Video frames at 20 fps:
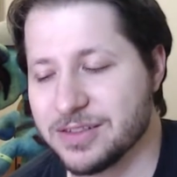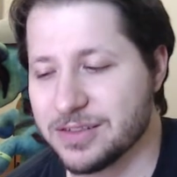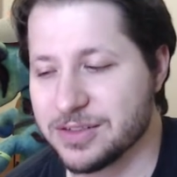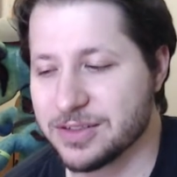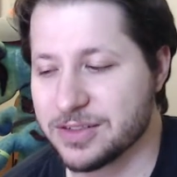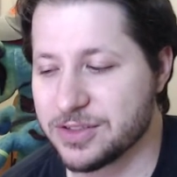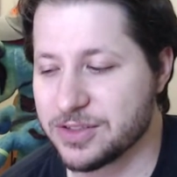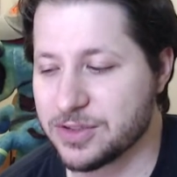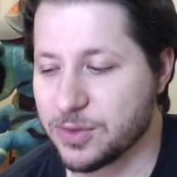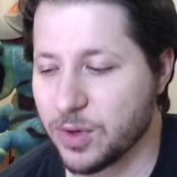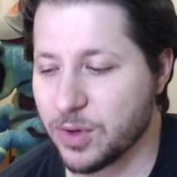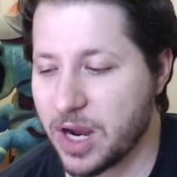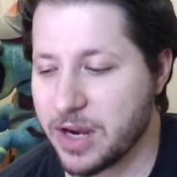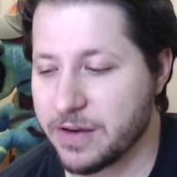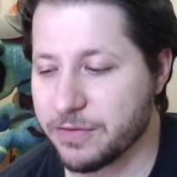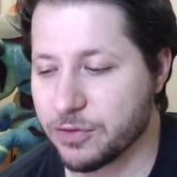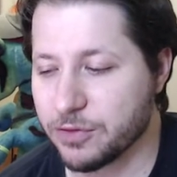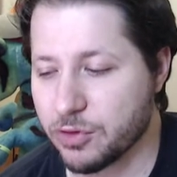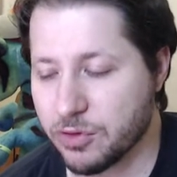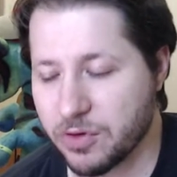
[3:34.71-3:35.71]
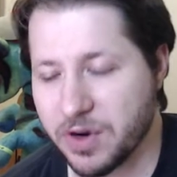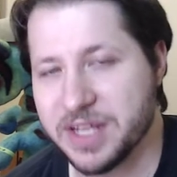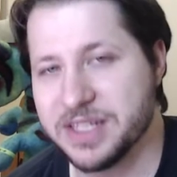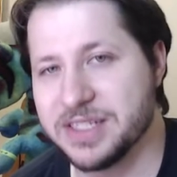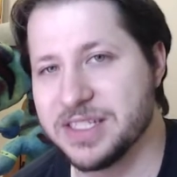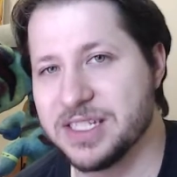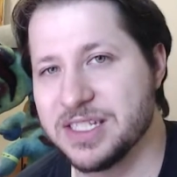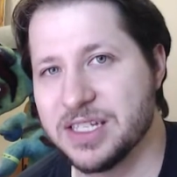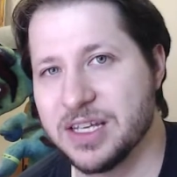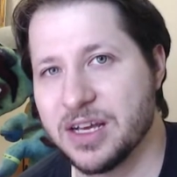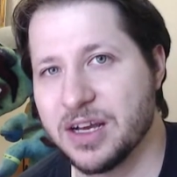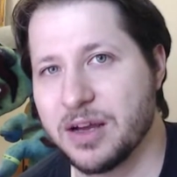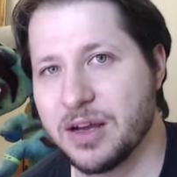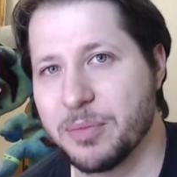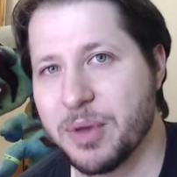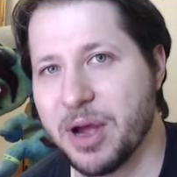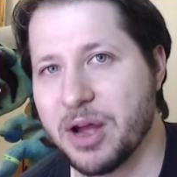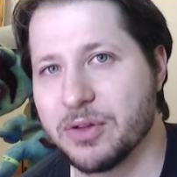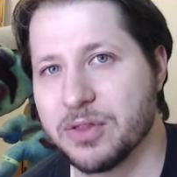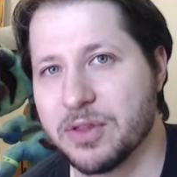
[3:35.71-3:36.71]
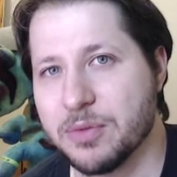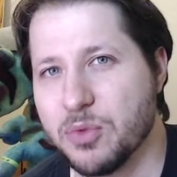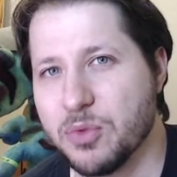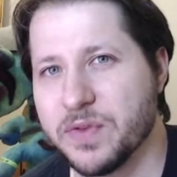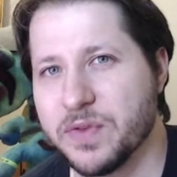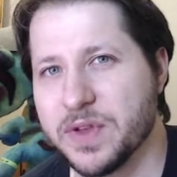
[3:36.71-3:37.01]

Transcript: so kind of crazy about the movie,